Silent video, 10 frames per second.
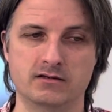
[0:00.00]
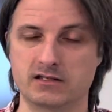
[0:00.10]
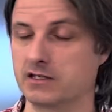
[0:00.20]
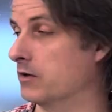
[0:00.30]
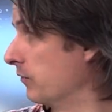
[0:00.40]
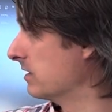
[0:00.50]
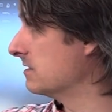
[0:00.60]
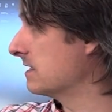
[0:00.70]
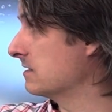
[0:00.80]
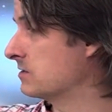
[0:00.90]
You know, we can
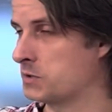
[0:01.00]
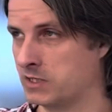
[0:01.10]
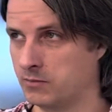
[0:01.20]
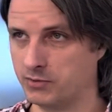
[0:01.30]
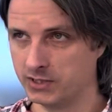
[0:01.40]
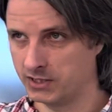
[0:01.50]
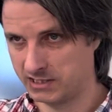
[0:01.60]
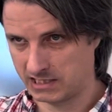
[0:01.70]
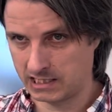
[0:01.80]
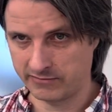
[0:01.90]
take this drawing and put it on the
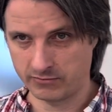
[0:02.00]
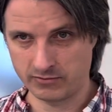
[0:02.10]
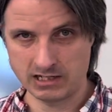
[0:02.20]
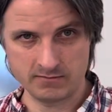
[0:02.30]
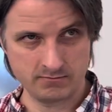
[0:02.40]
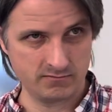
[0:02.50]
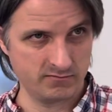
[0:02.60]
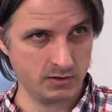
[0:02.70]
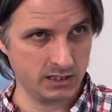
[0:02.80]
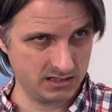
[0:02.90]
side of a RAM
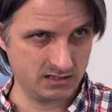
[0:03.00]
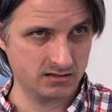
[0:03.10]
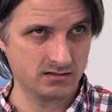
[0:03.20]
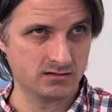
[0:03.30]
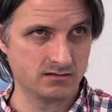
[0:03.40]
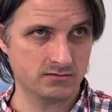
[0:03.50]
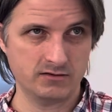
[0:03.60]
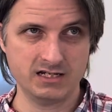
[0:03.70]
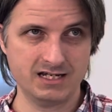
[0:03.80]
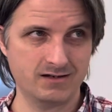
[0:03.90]
bus
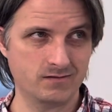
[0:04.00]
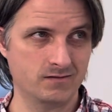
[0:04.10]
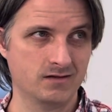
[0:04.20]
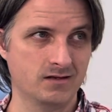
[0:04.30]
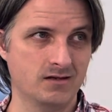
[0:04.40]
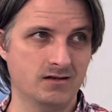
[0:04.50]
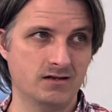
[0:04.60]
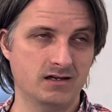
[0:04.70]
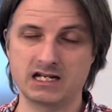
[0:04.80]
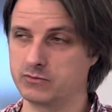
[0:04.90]
right now,
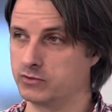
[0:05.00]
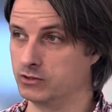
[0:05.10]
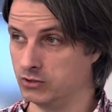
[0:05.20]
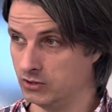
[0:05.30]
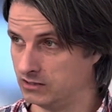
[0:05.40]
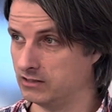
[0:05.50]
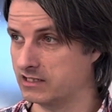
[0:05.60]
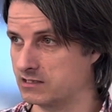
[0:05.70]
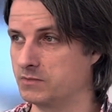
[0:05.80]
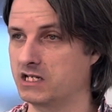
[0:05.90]
and it would look like
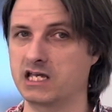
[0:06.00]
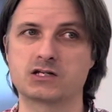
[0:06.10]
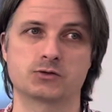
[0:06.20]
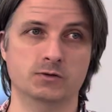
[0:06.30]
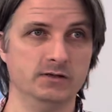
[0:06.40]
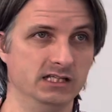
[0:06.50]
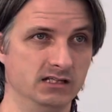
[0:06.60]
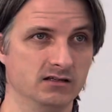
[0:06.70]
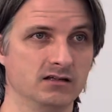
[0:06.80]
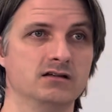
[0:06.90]
somebody hand drew it
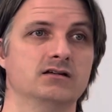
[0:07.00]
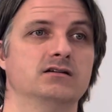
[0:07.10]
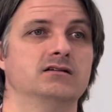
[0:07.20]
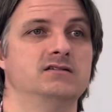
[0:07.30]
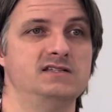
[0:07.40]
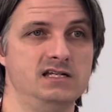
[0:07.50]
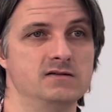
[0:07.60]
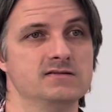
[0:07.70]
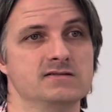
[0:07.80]
still.